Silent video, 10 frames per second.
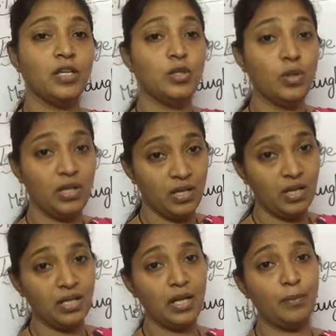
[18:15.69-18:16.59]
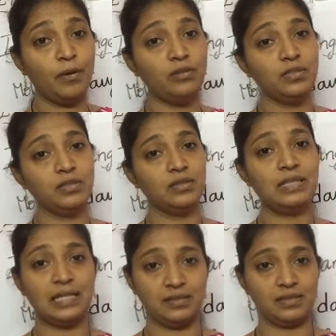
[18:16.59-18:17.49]
You learn about
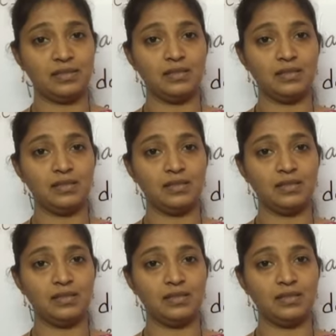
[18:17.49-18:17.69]
things.